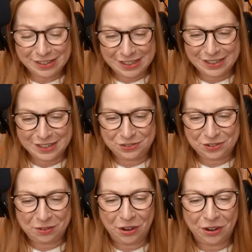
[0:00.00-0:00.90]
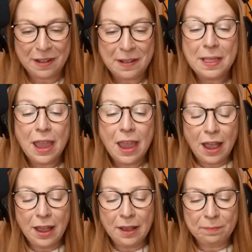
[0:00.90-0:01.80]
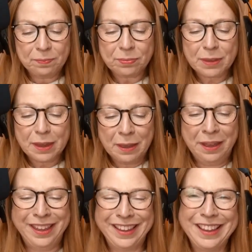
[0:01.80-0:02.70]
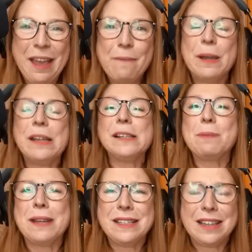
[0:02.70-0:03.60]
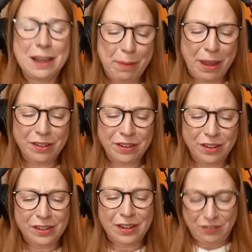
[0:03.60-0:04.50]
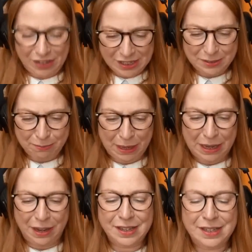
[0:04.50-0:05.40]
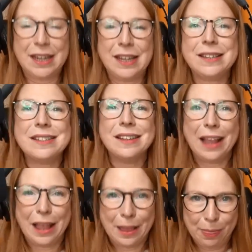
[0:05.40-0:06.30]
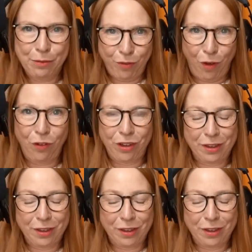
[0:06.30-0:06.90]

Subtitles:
it does drone on. Um, but it's basically about a girl going to meet her date in the fog.